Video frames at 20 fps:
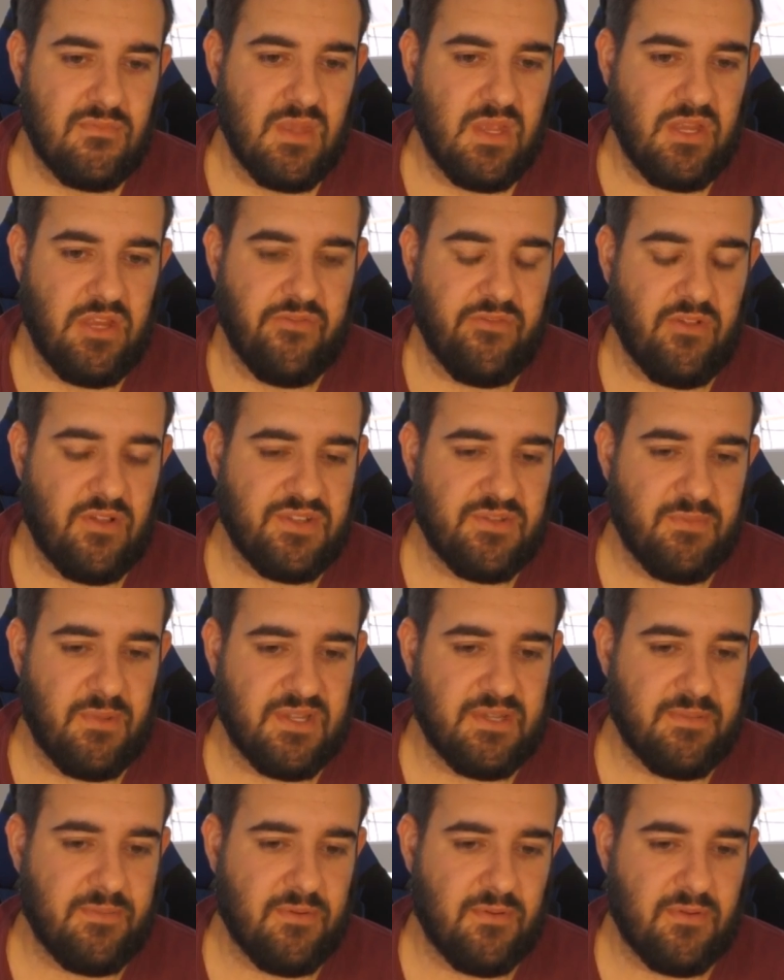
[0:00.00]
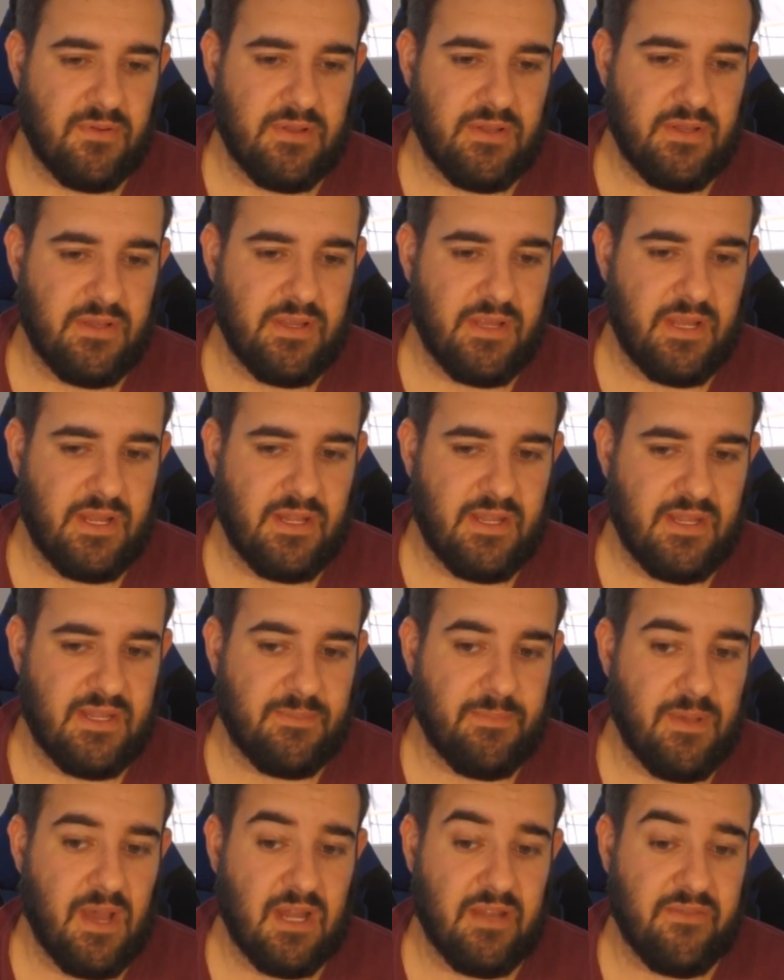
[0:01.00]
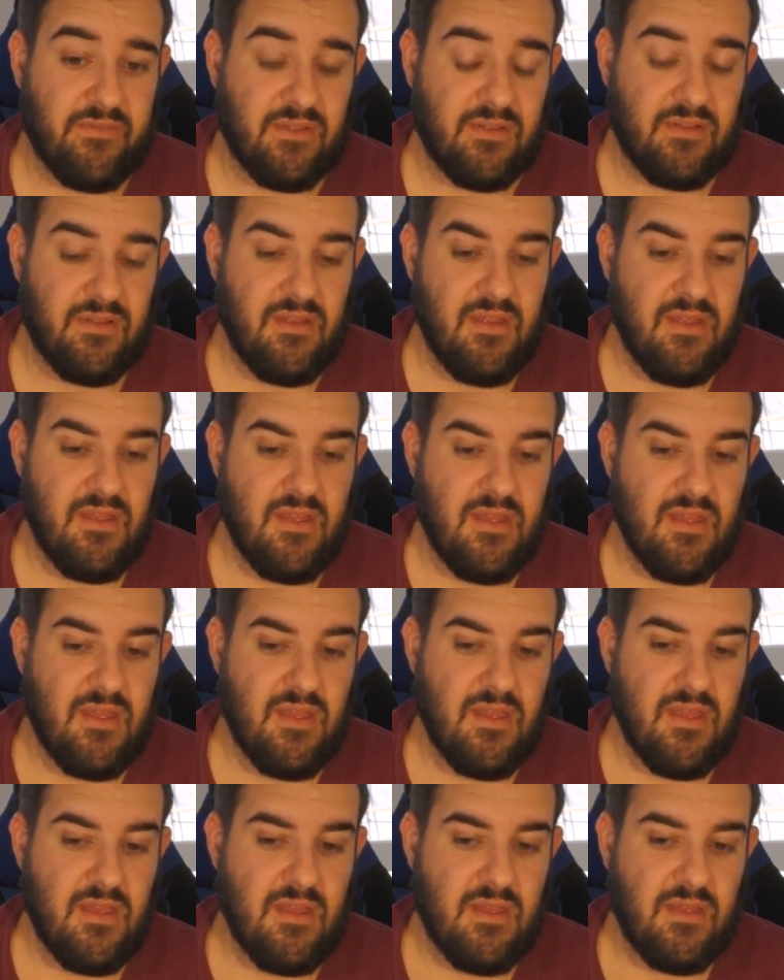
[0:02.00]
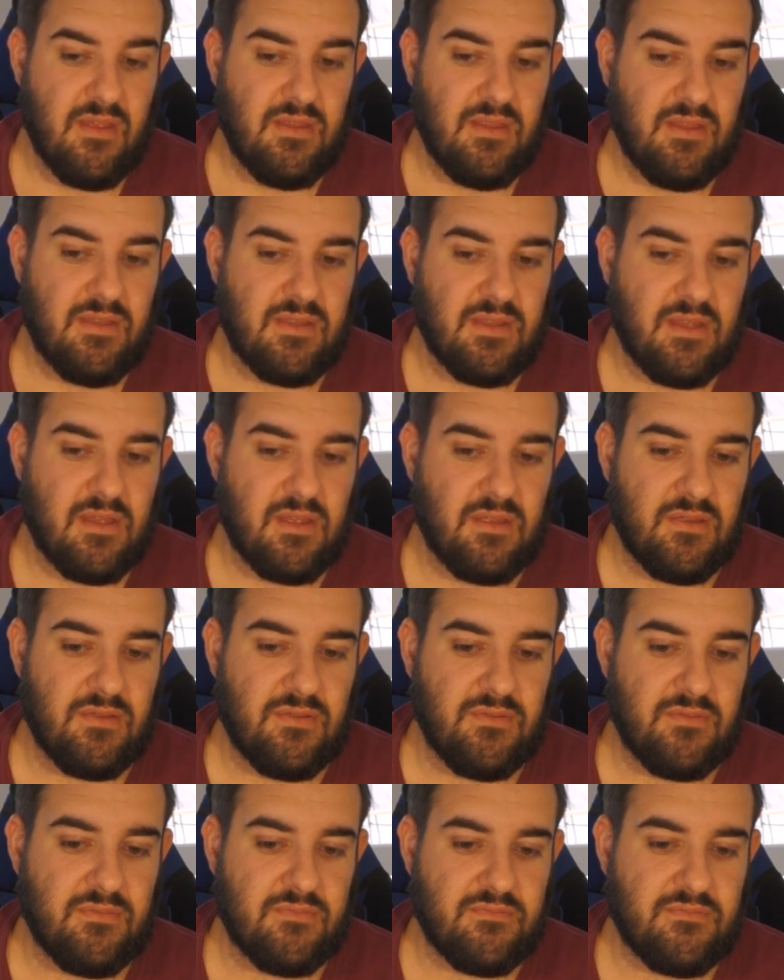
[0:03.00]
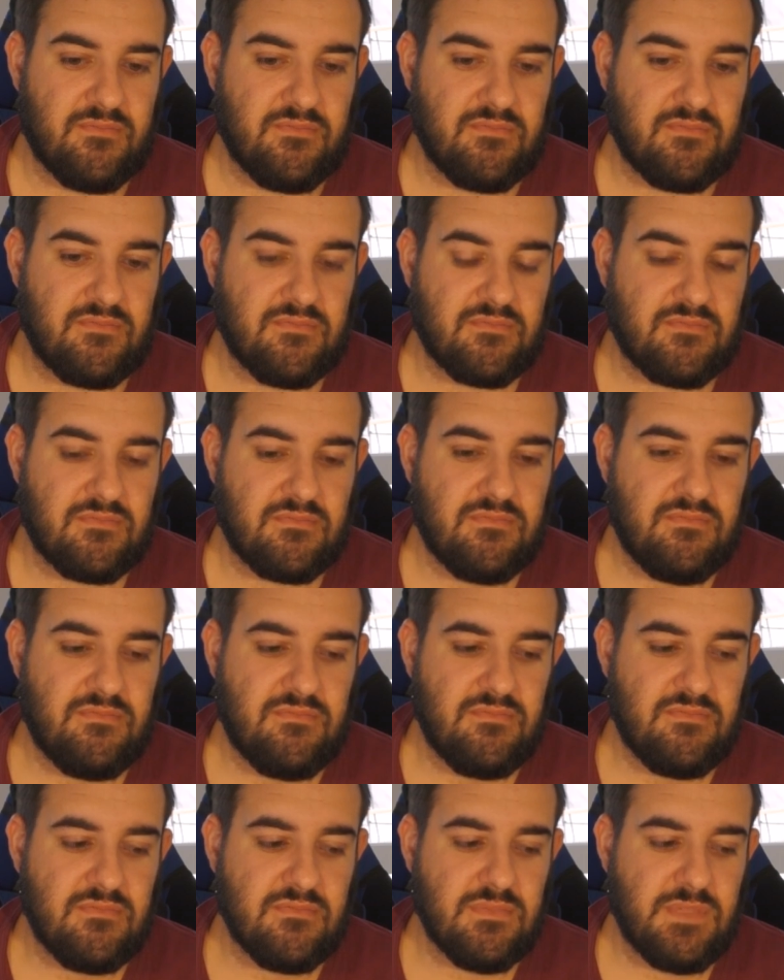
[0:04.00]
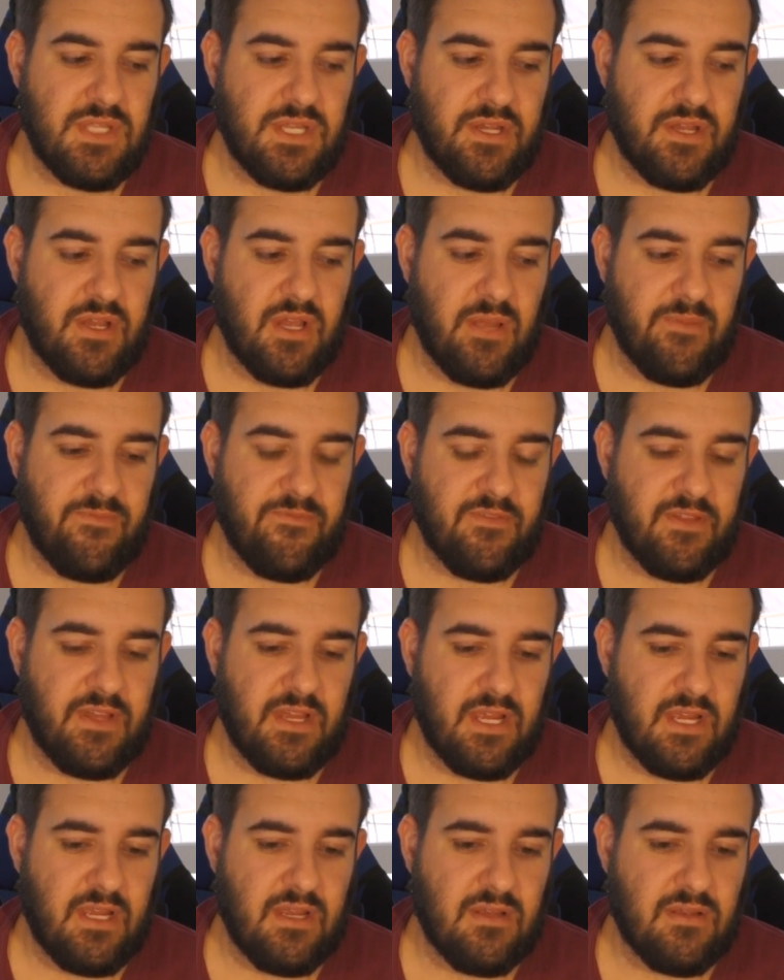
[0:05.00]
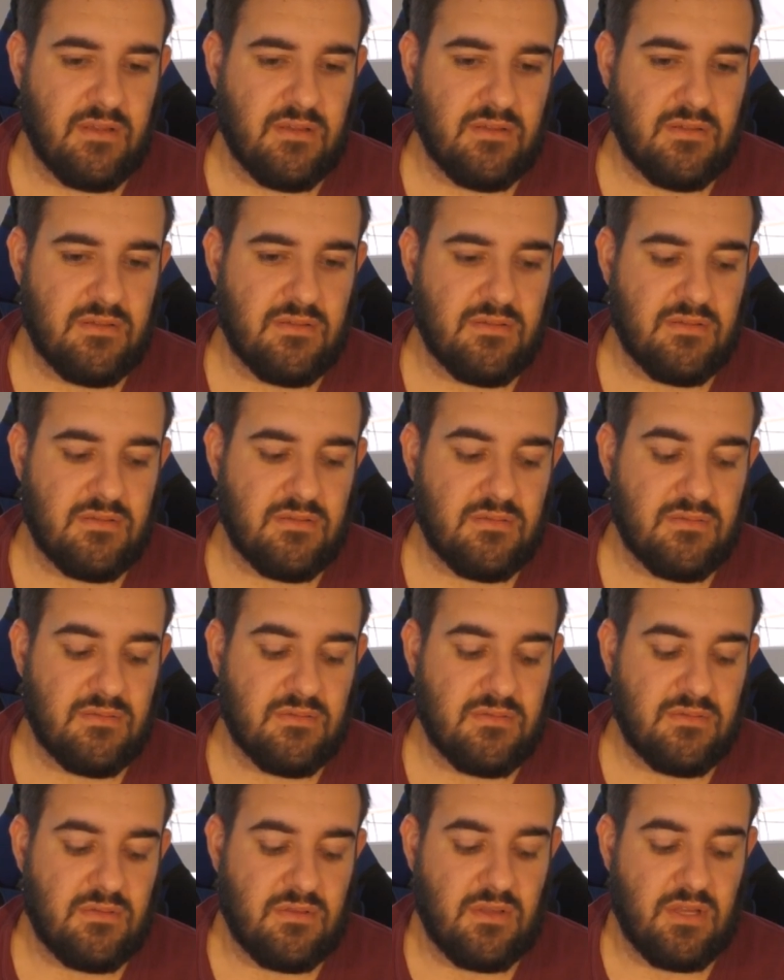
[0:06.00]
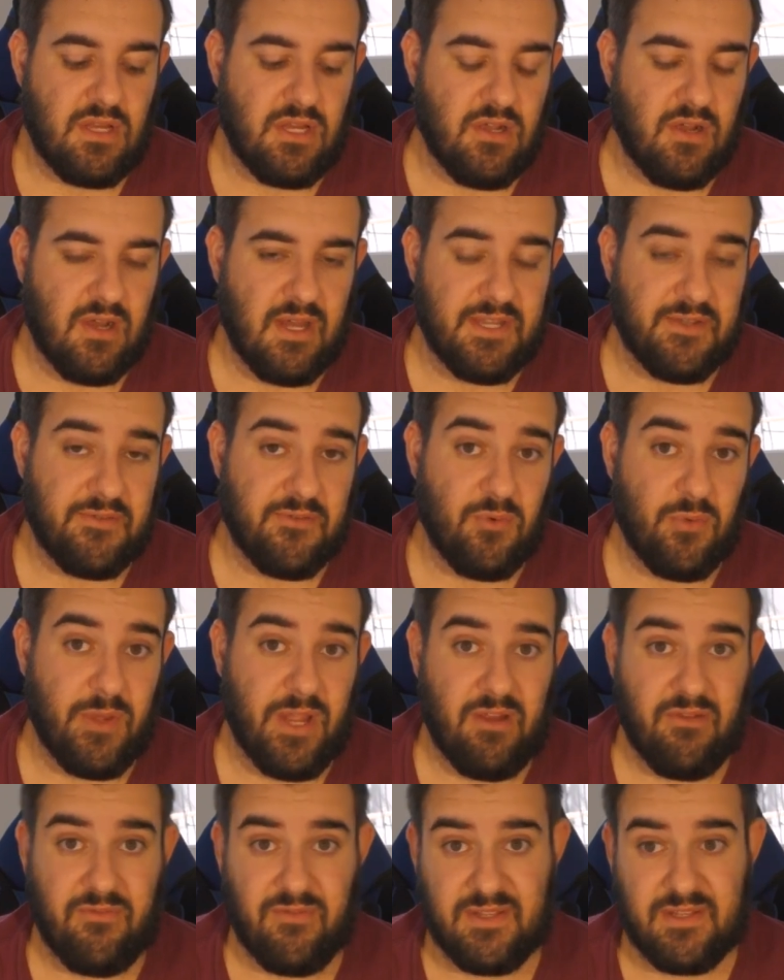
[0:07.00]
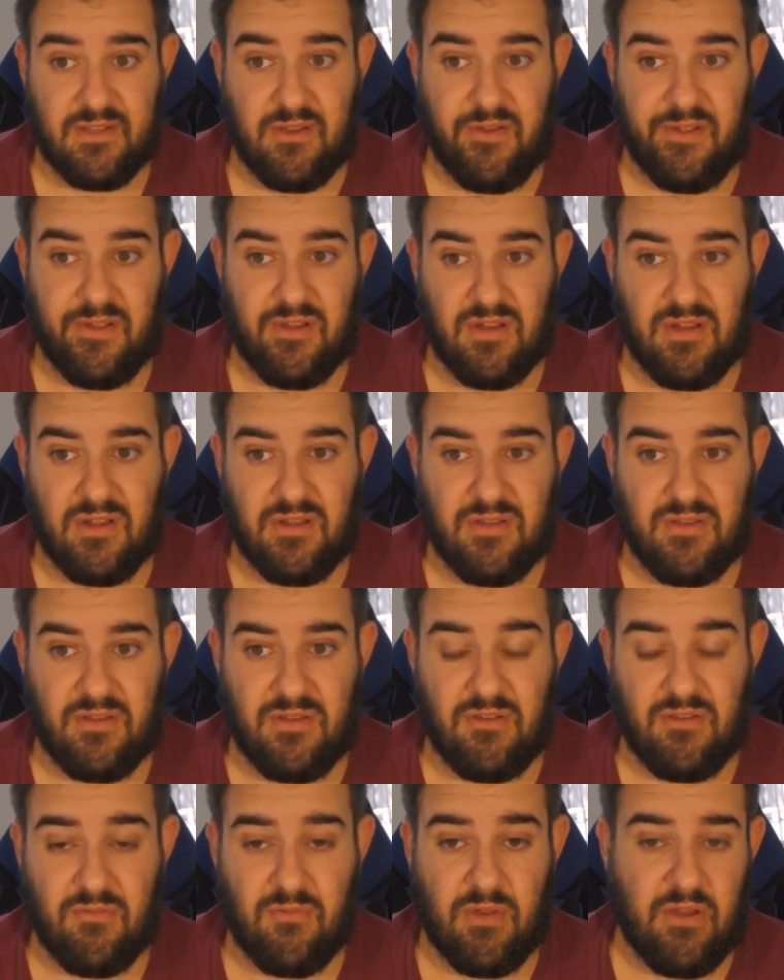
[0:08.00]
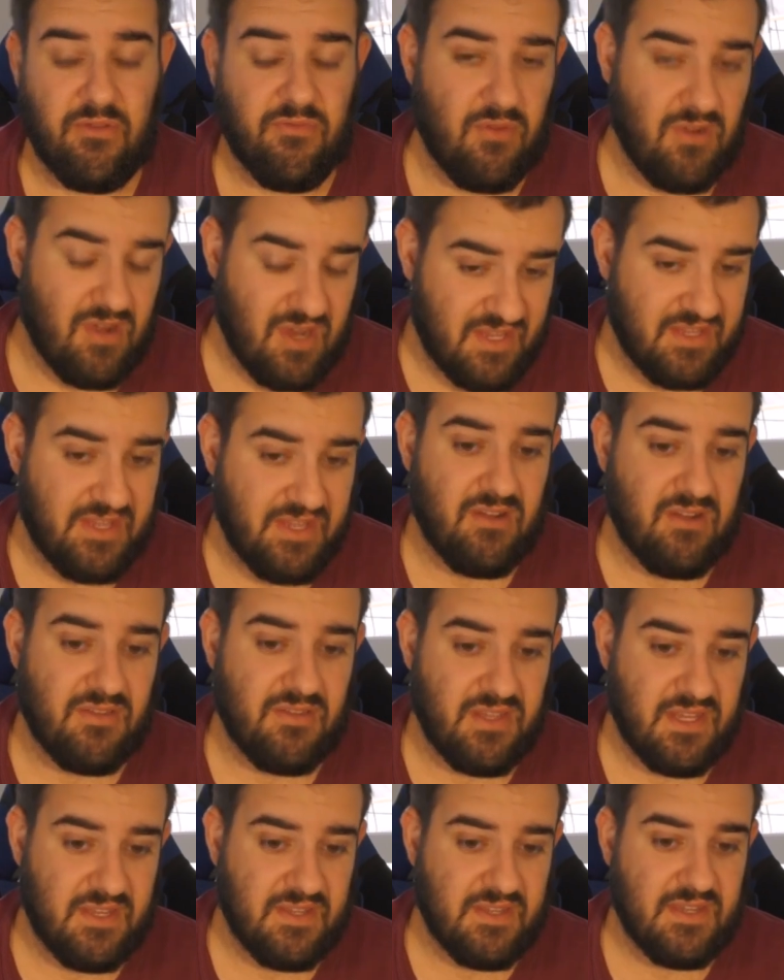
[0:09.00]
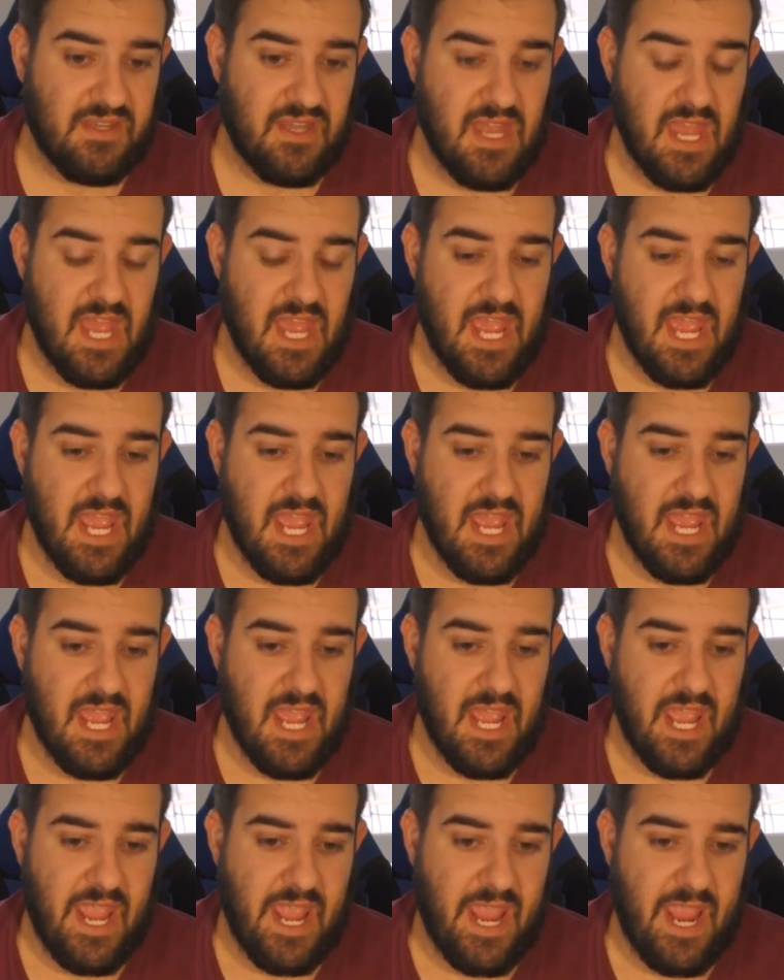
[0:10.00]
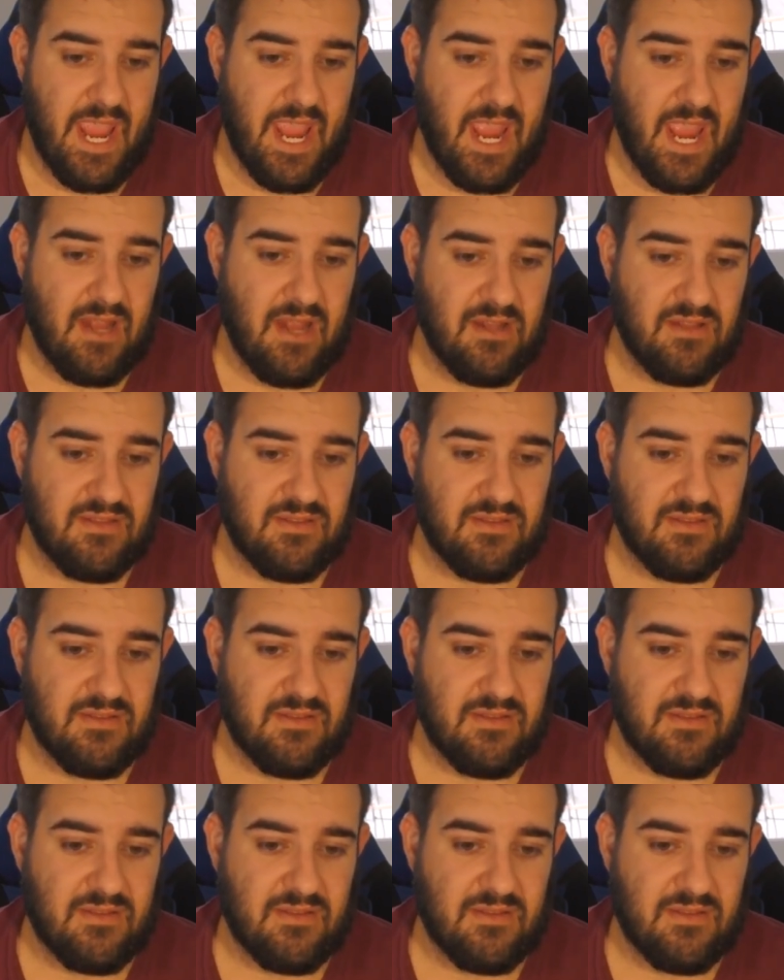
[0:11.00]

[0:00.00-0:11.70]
you lost my support in this part of it. So, you know, hopefully you guys are aware of what's going on, you're aware of why I stand on this, and